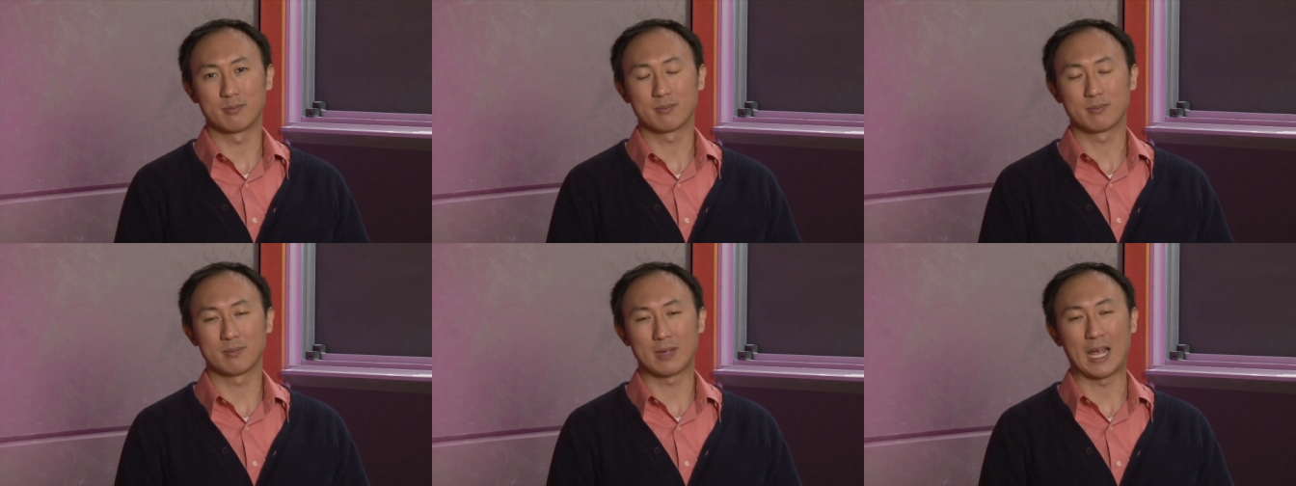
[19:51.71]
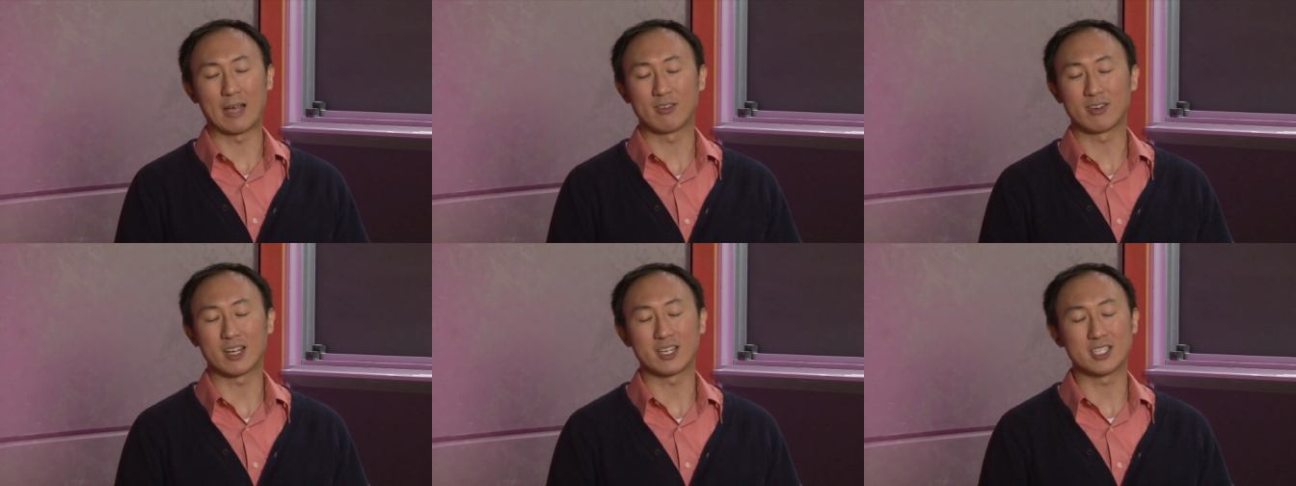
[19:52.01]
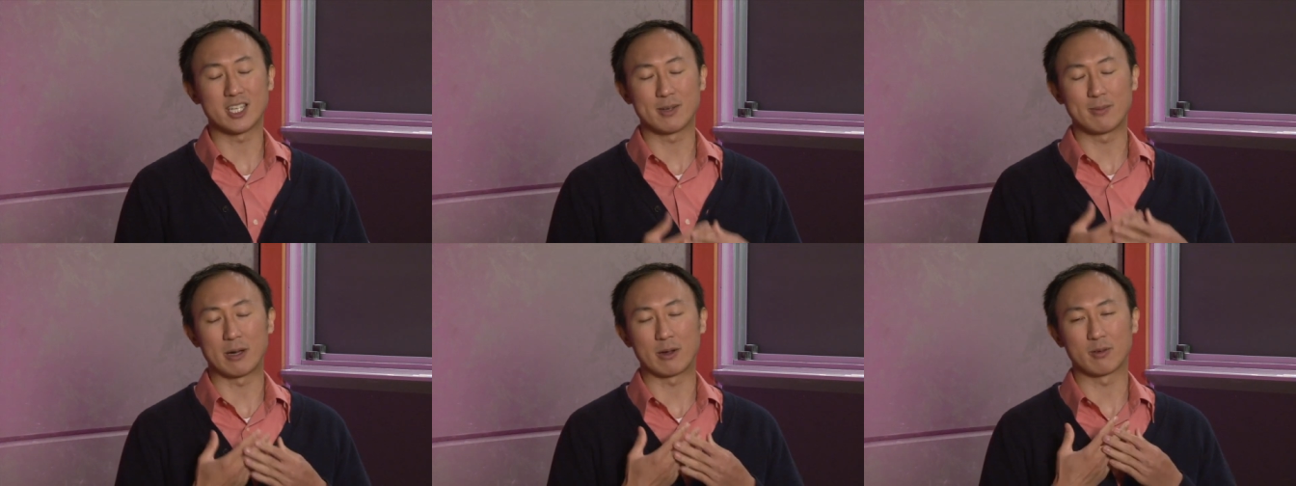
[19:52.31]
have an idea
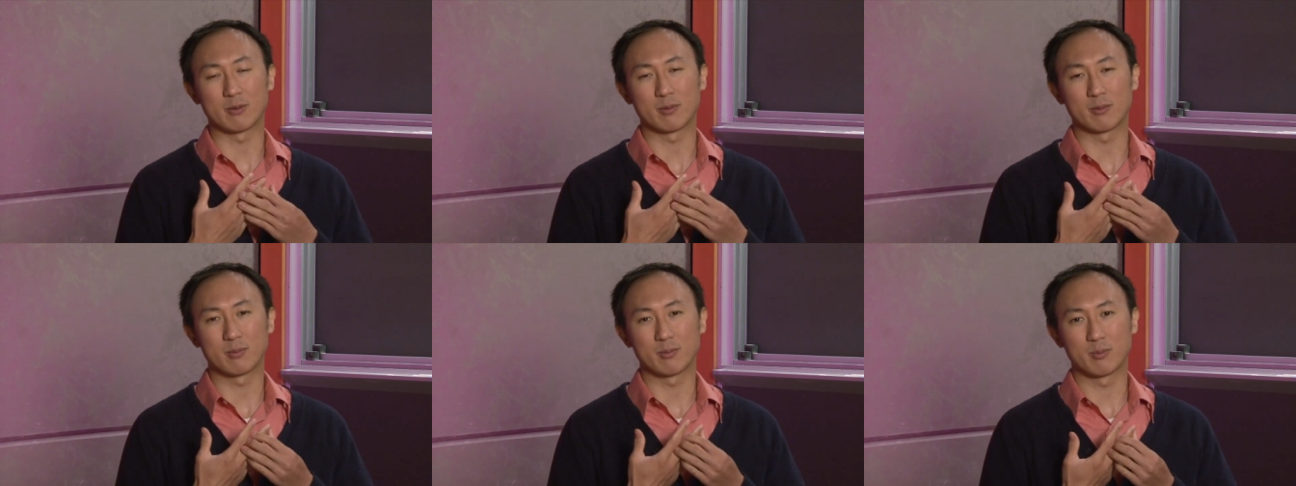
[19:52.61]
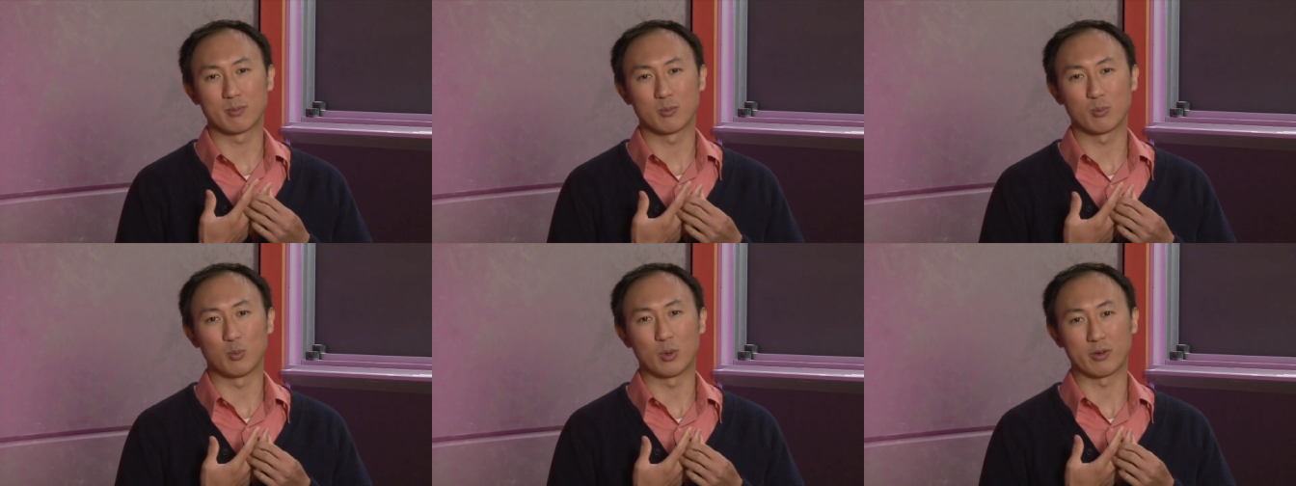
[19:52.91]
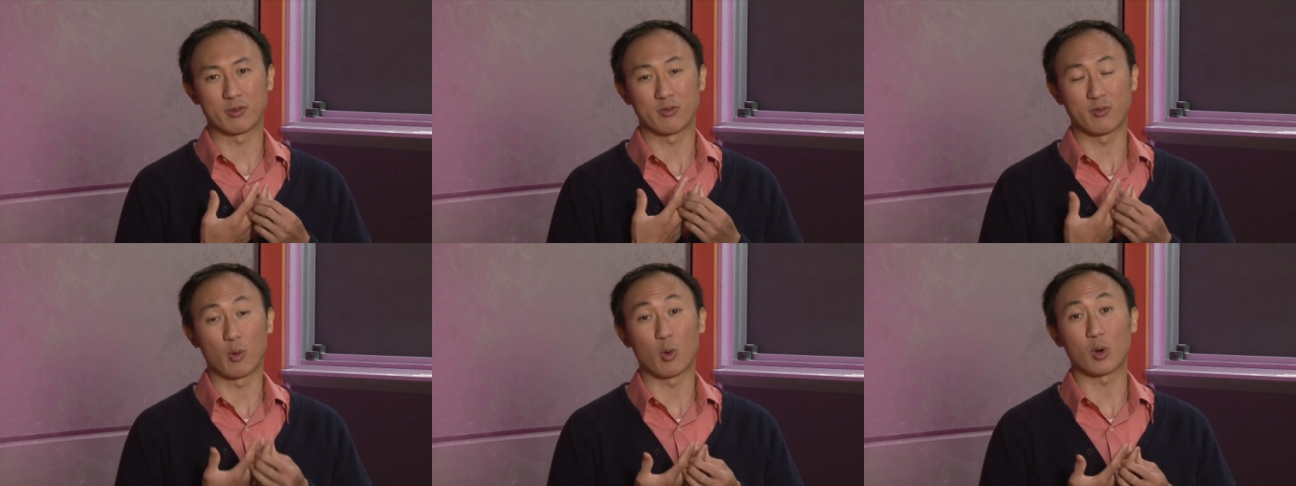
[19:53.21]
about what
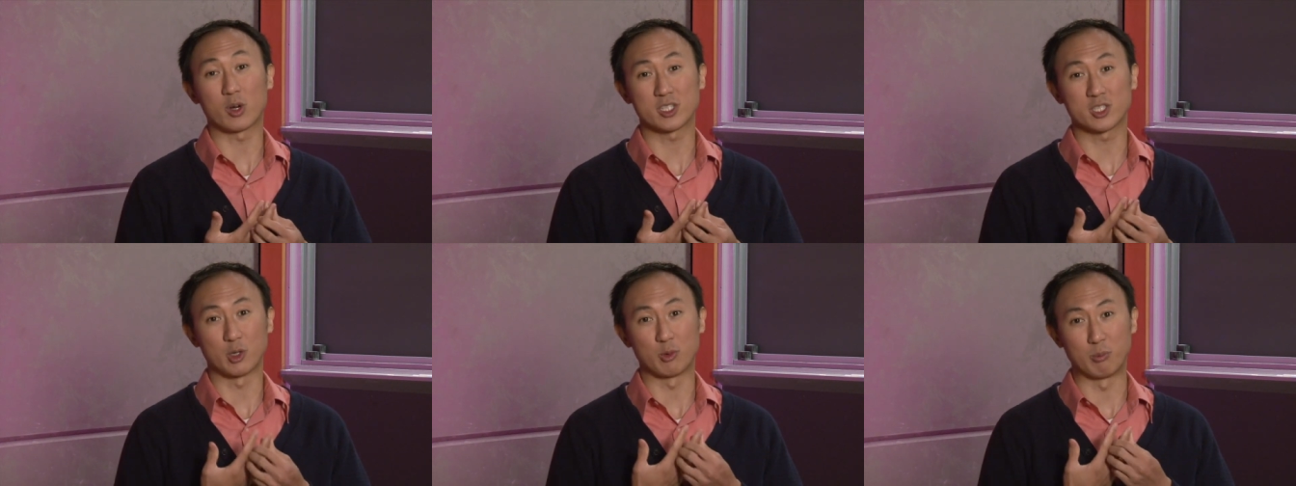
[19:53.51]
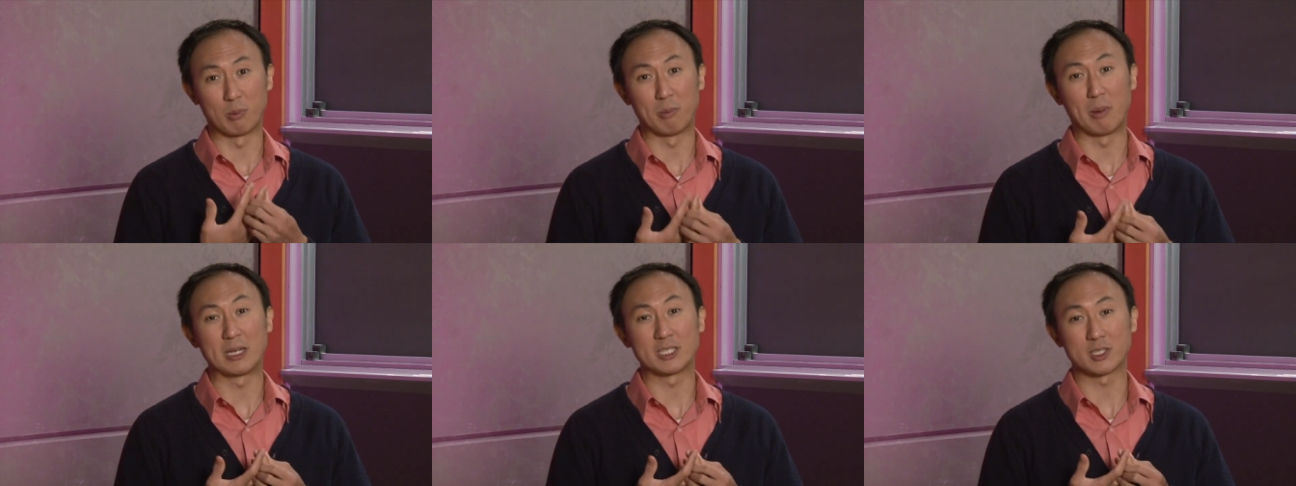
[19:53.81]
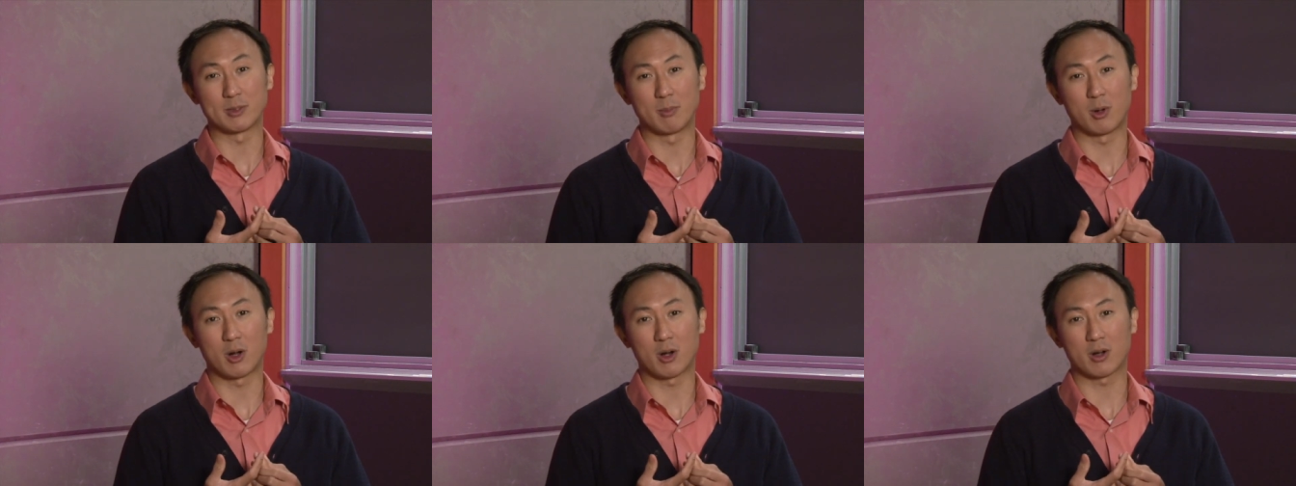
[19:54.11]
force and
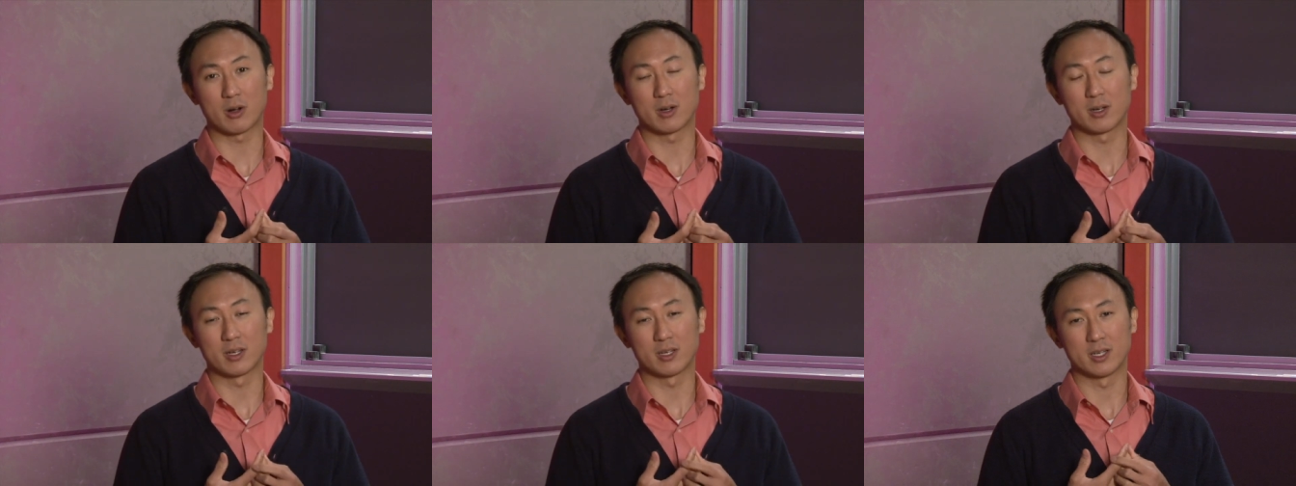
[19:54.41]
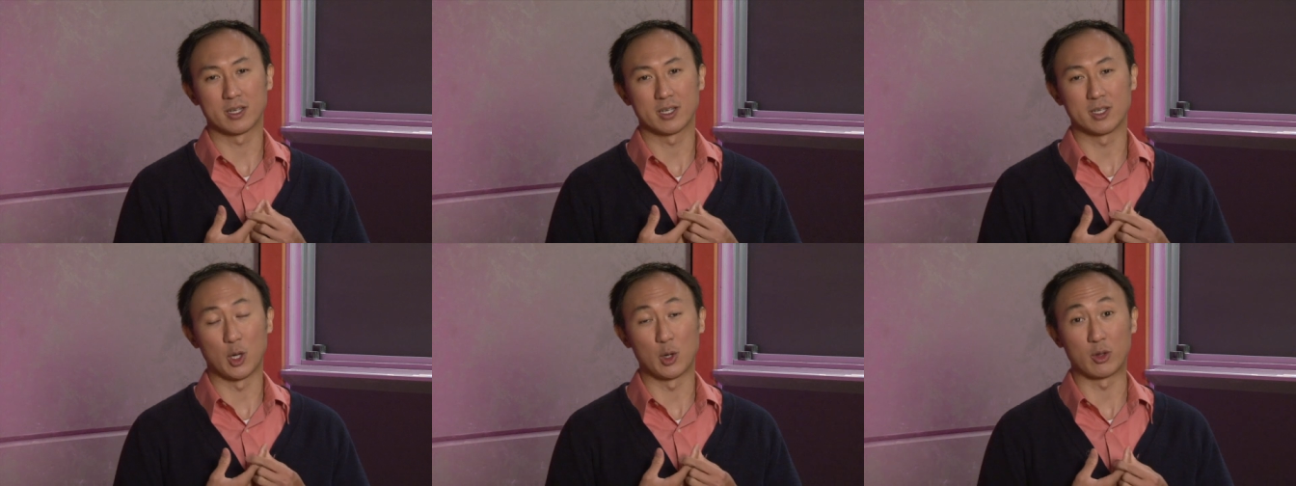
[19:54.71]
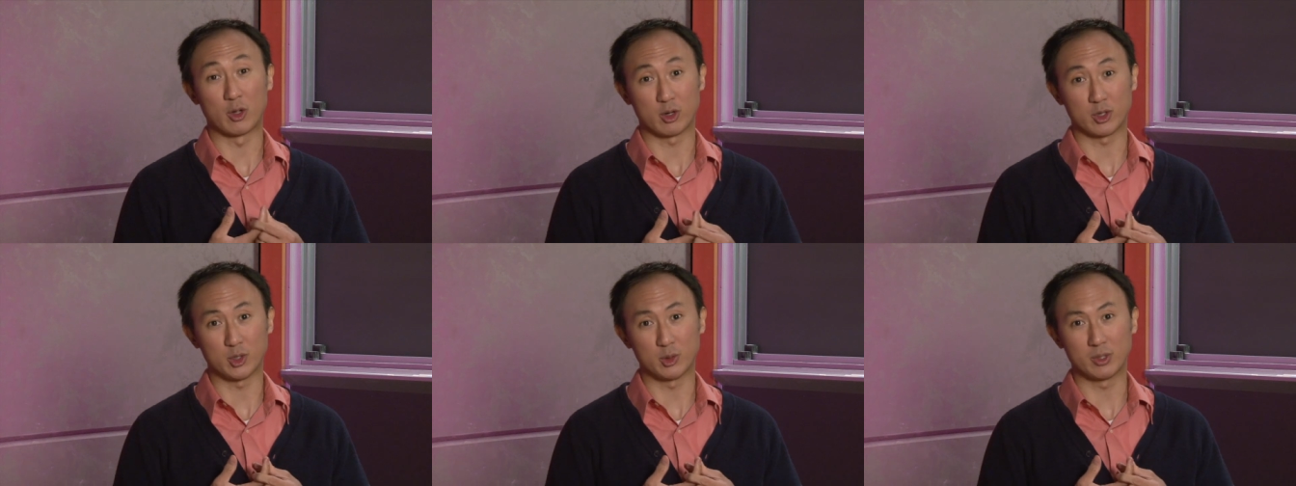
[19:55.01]
momentum are, know
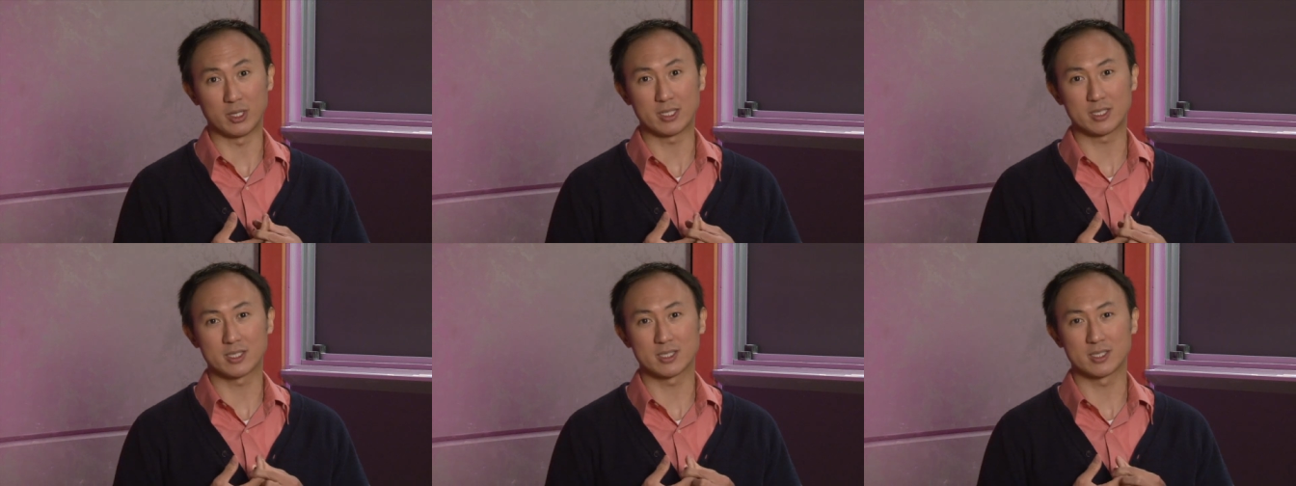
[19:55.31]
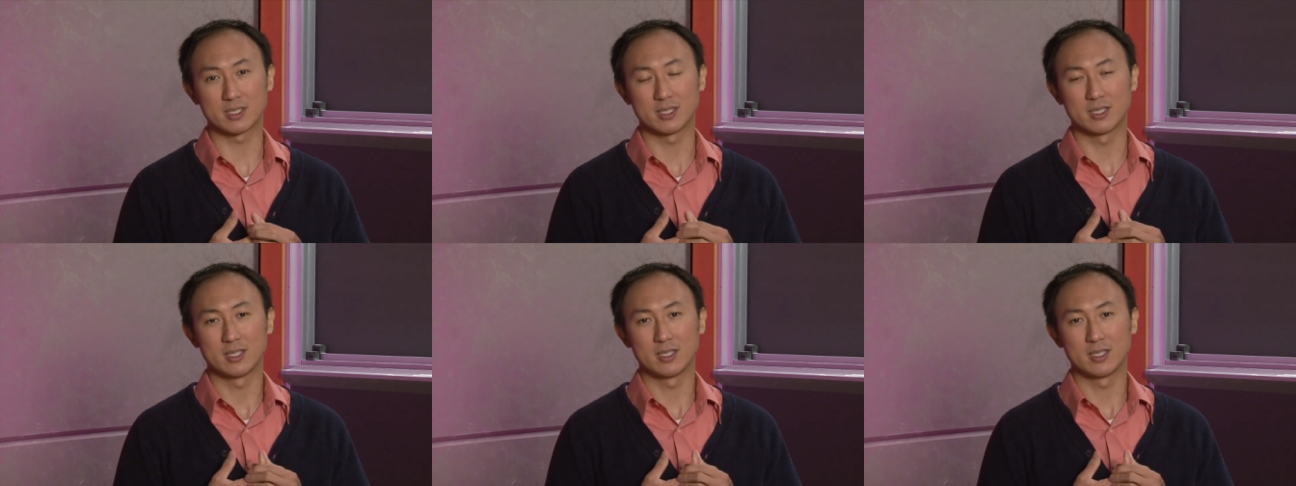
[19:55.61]
their units,